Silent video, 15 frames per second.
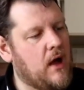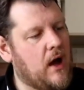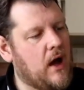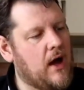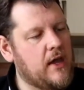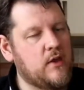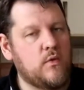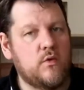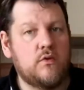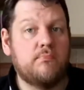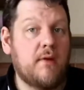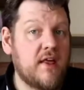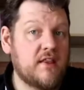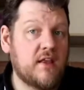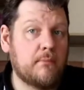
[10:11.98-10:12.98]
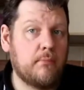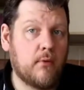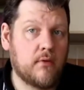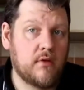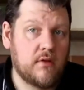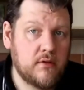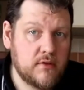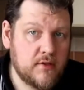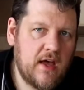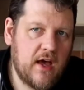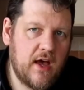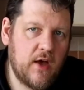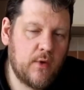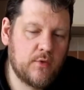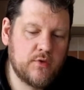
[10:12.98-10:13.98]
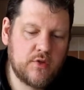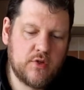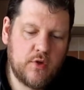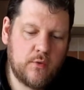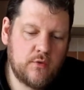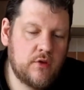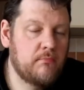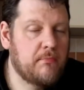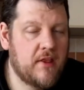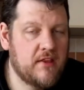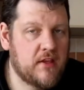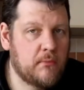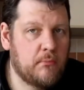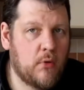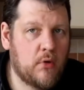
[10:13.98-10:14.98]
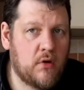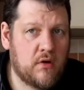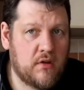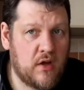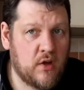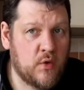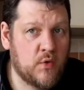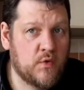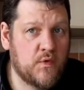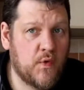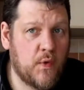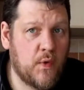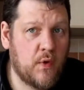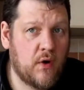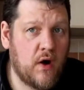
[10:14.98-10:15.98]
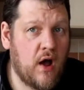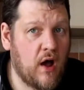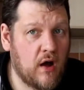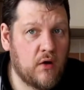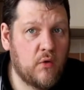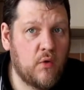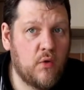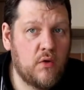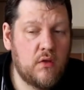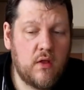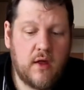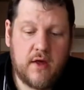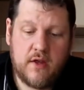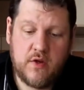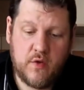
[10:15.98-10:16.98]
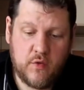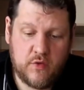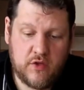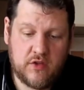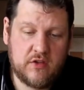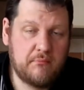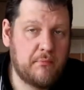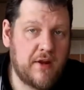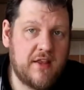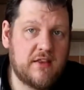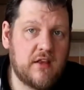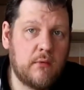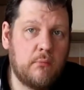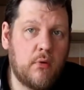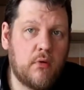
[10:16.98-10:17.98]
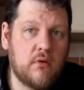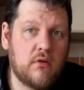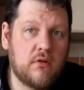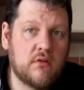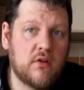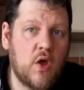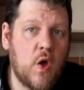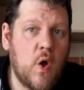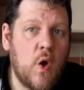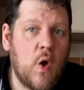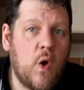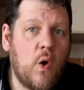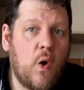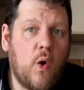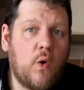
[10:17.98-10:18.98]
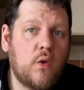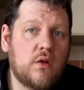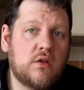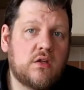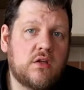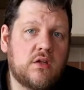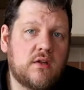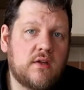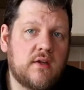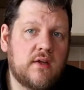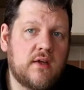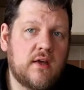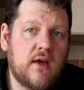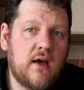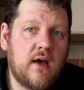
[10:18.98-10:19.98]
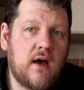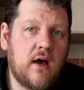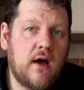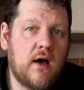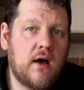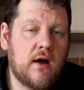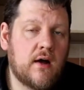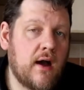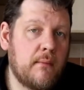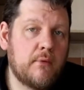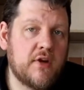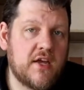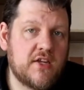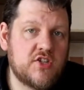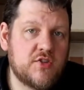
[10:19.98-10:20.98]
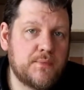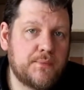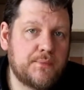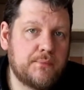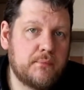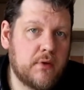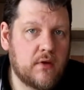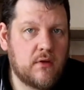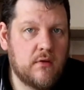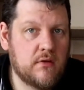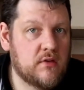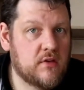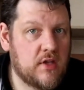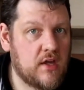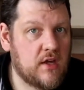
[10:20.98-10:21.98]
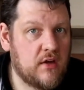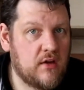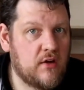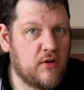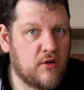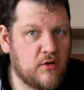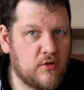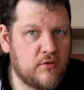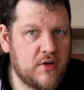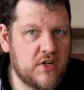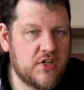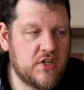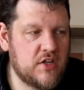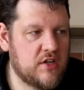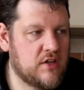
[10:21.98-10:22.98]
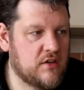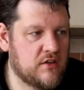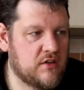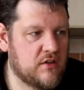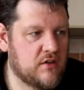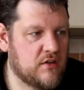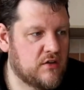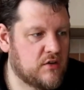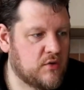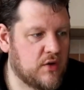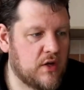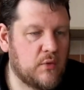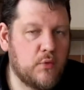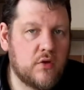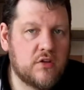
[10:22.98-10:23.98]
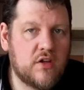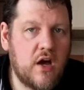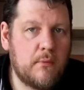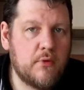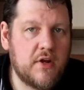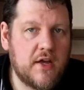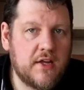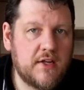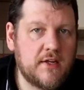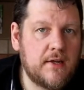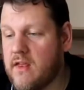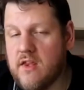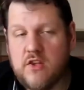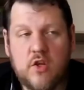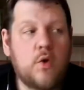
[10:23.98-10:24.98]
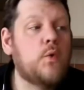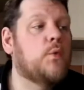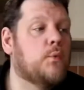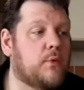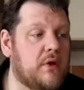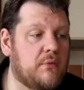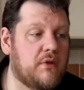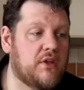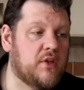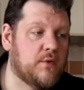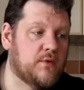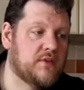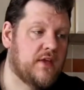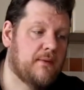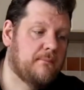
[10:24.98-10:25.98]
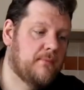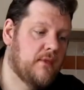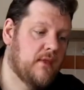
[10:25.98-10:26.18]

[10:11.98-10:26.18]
I use plastic bottles. I also know these plastic bottles are good for alcohol. I know these plastic bottles hold uh, carbonation because they already the drink was carbonated. So we will use them.